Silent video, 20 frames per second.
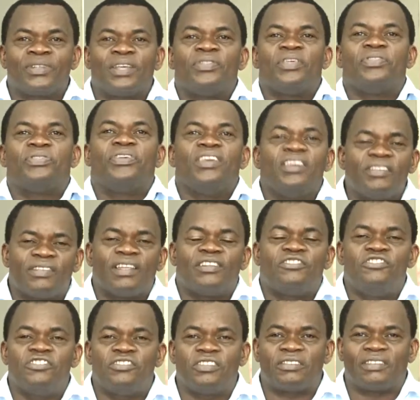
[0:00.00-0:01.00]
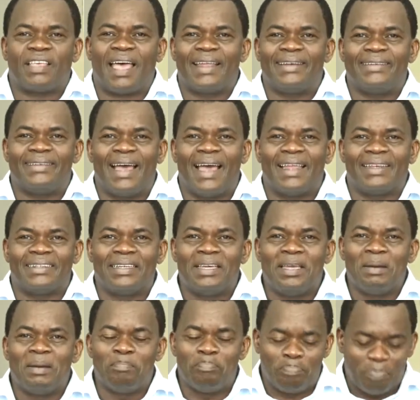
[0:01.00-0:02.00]
the things that Jesus had done,
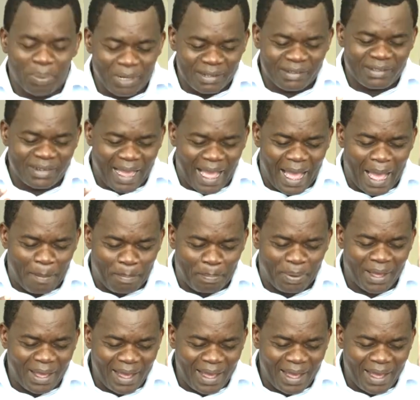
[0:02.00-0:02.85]
built up